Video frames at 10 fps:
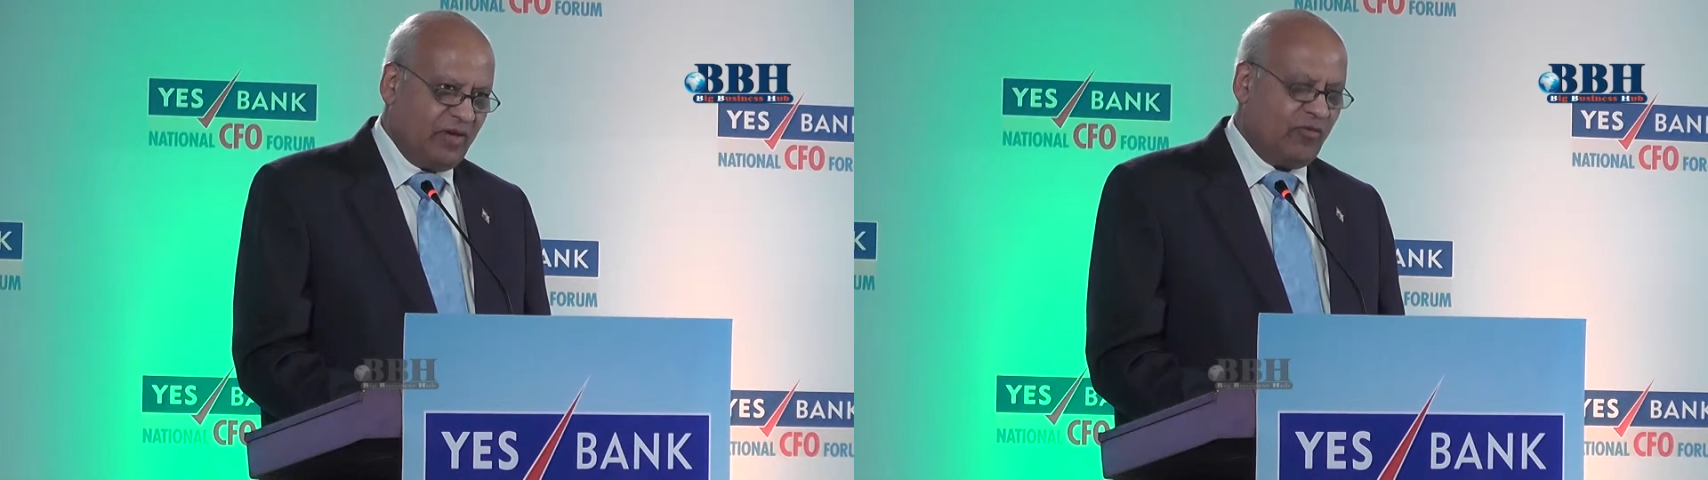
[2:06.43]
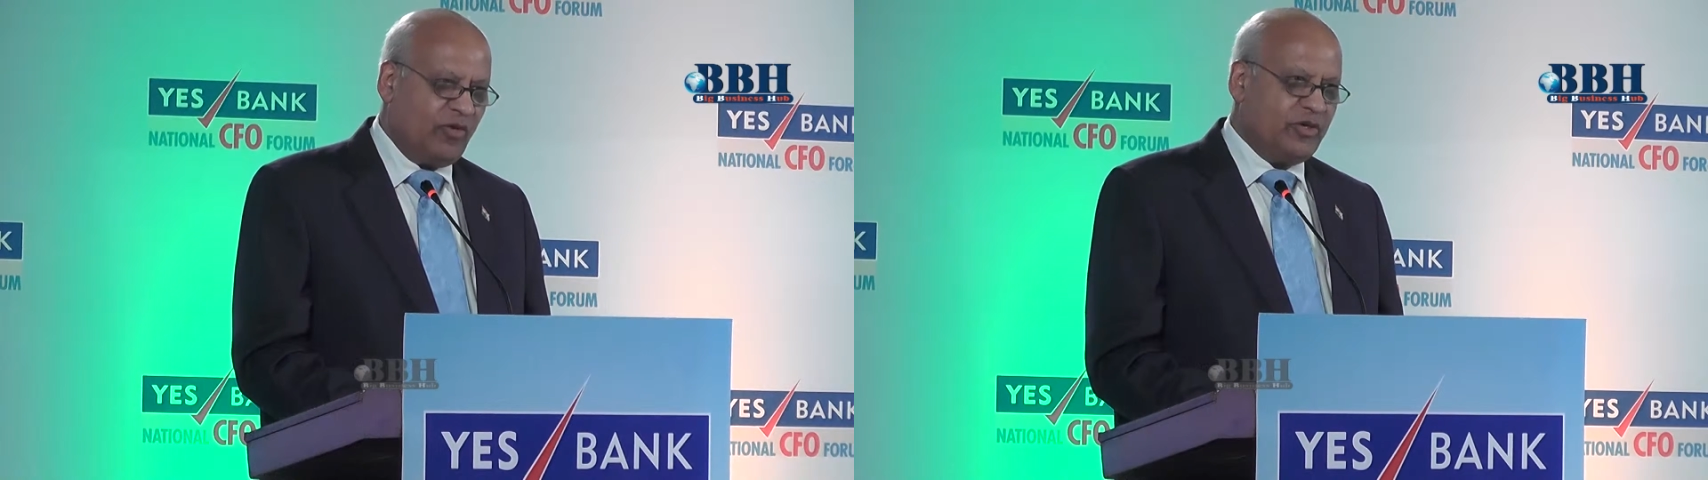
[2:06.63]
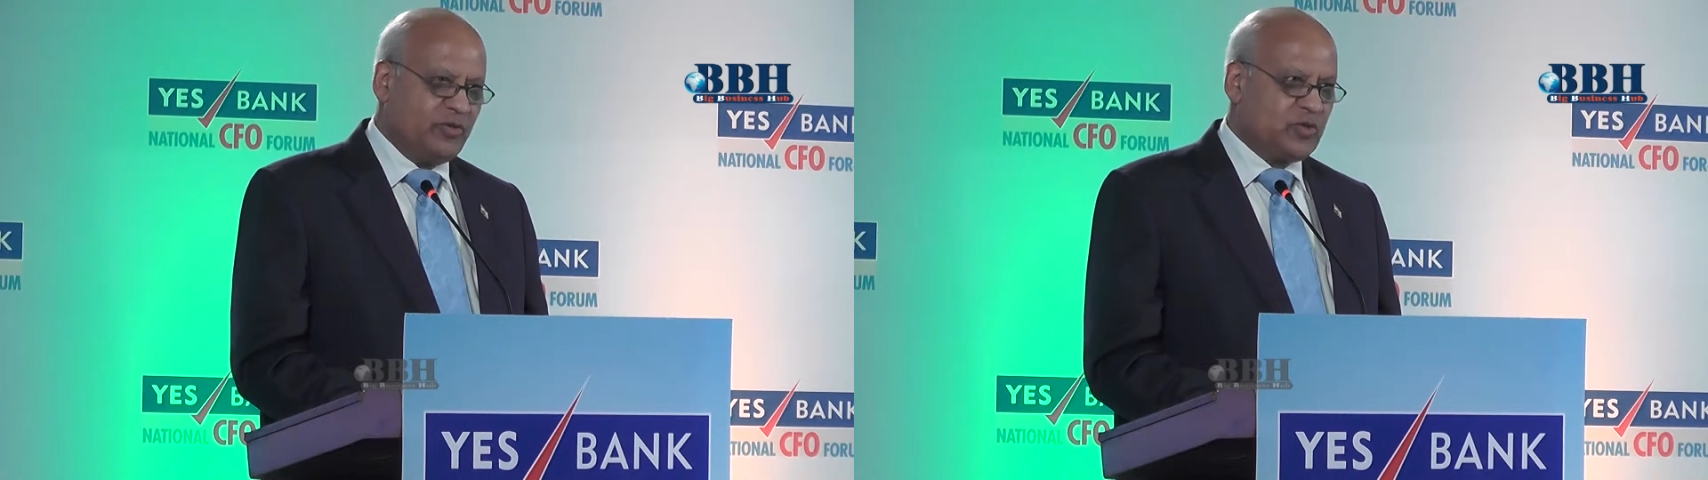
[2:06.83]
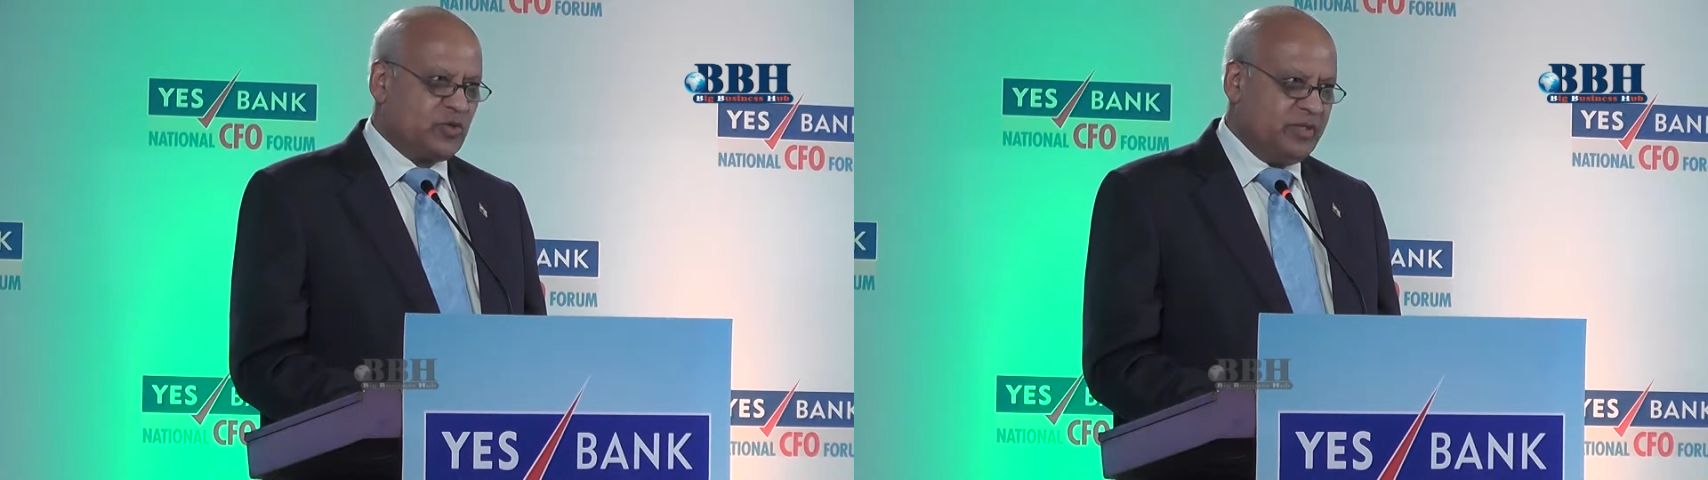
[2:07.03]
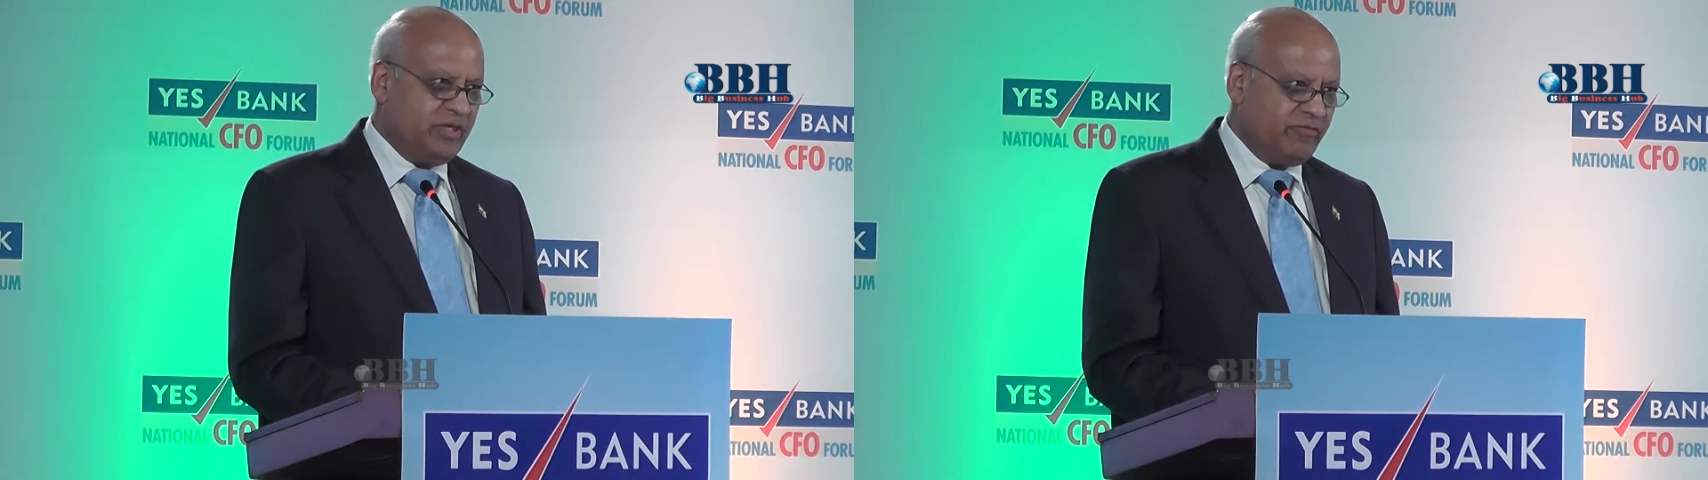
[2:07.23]
what used
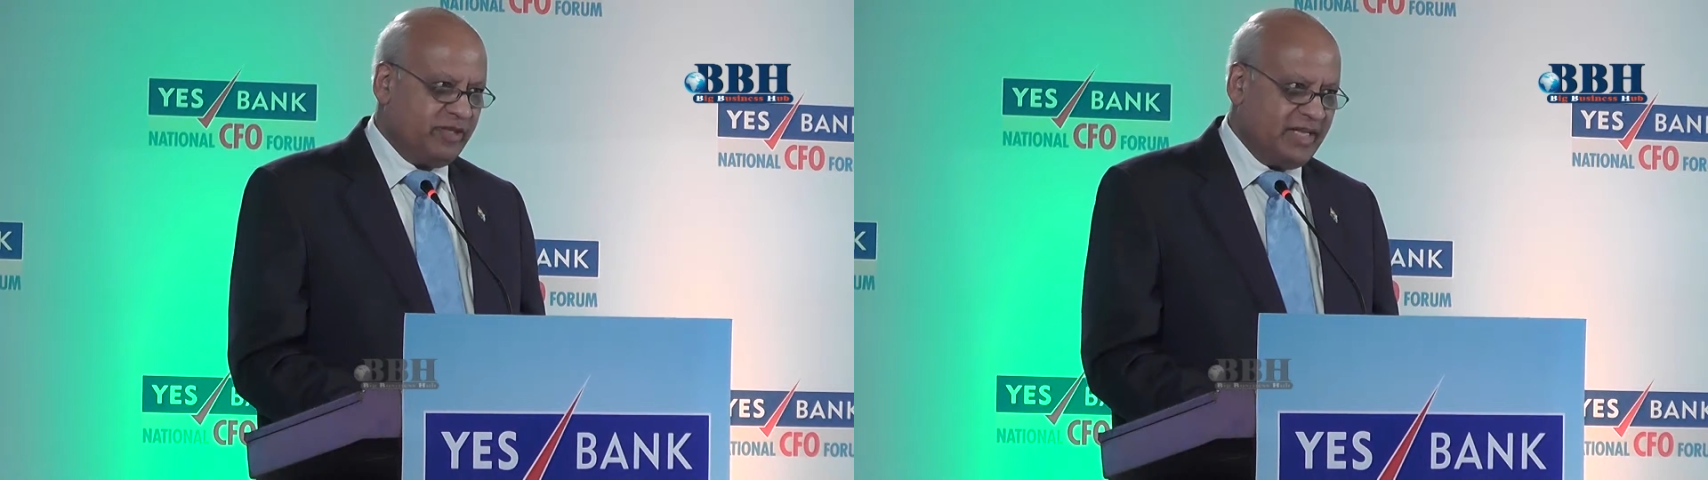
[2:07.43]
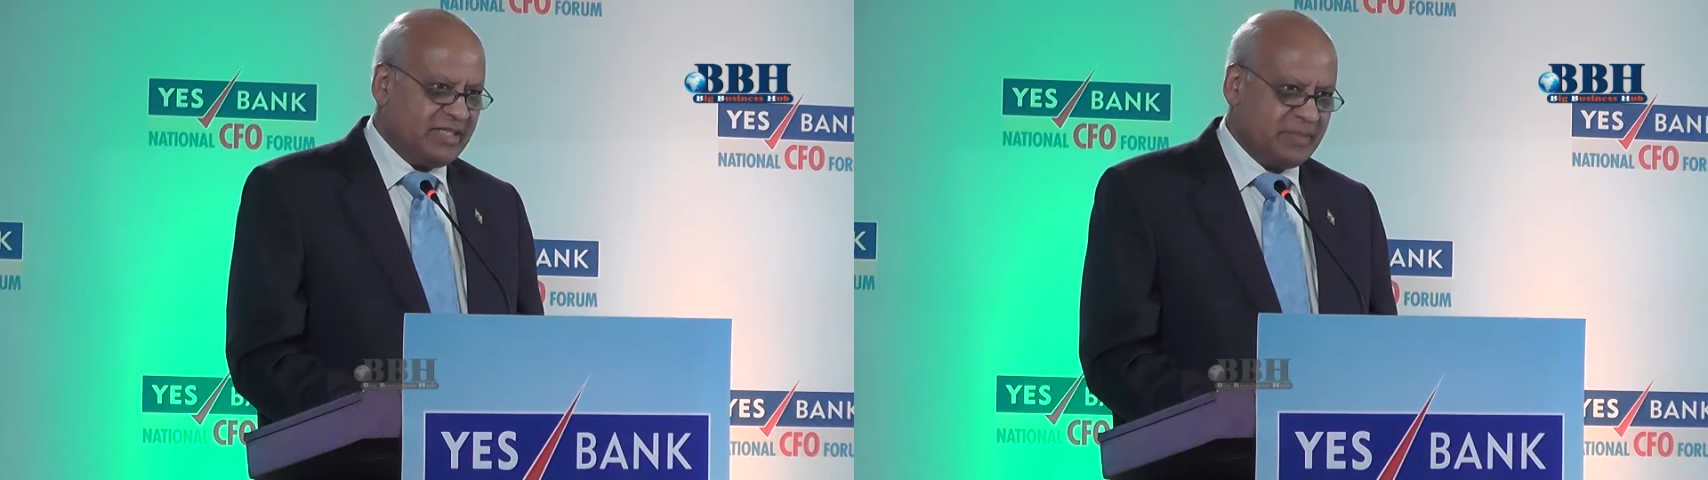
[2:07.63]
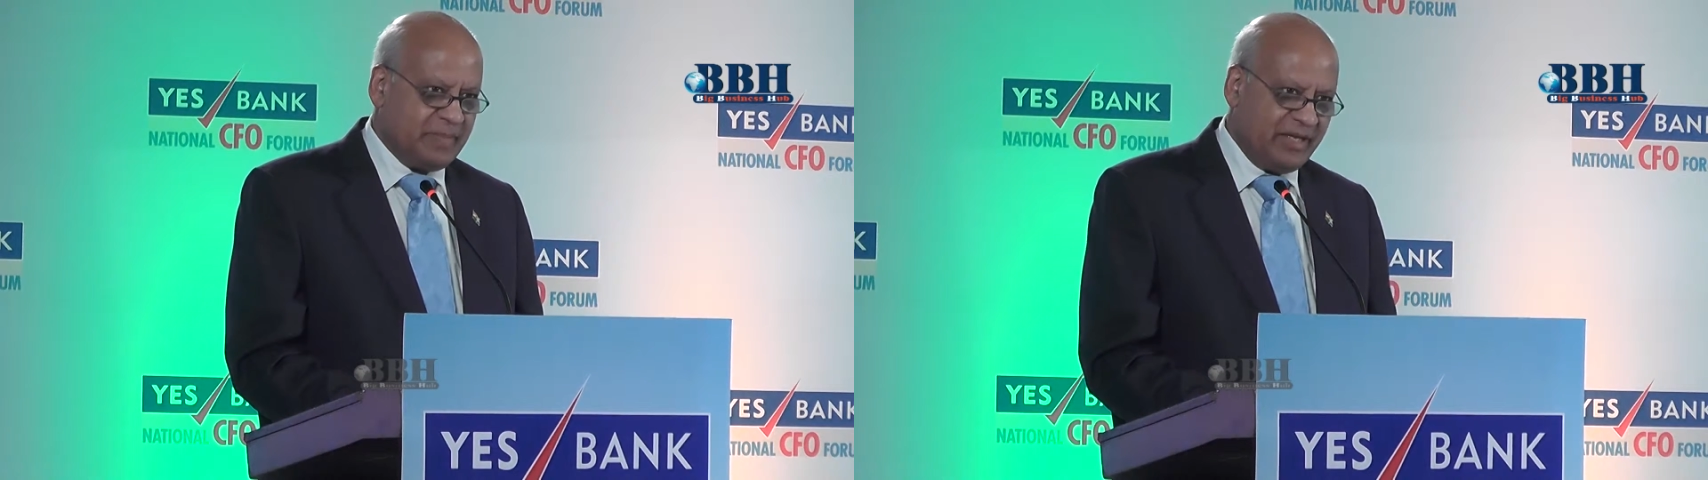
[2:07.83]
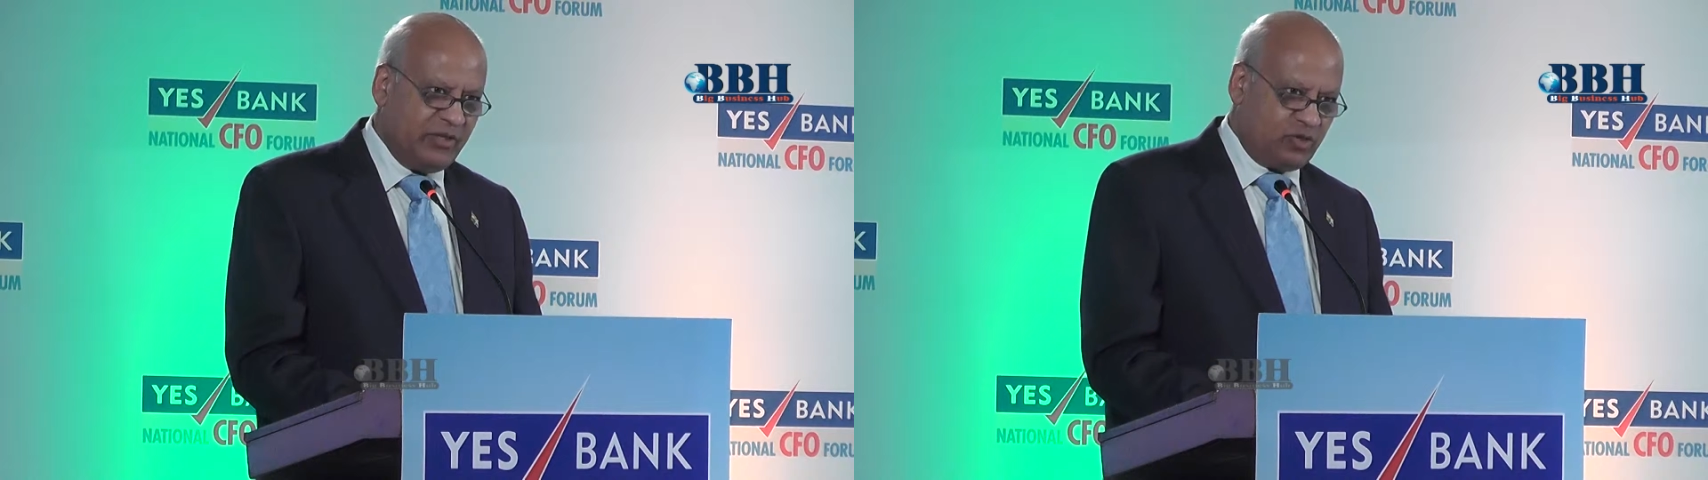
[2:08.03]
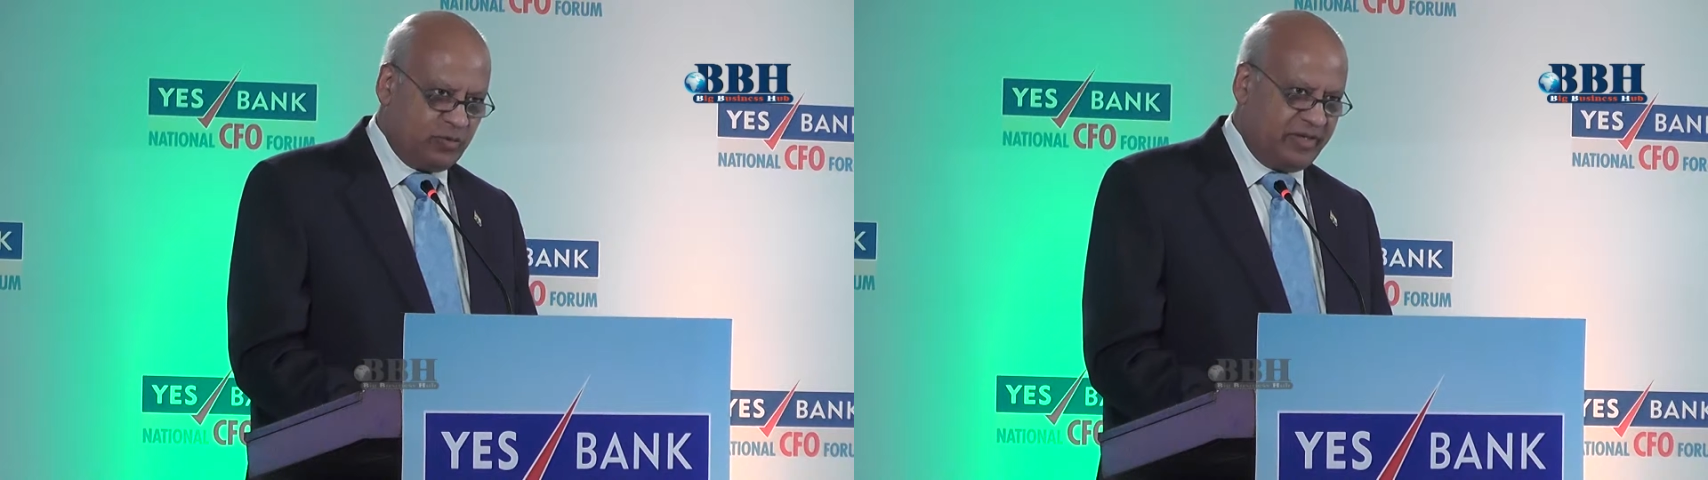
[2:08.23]
to be the finance man used to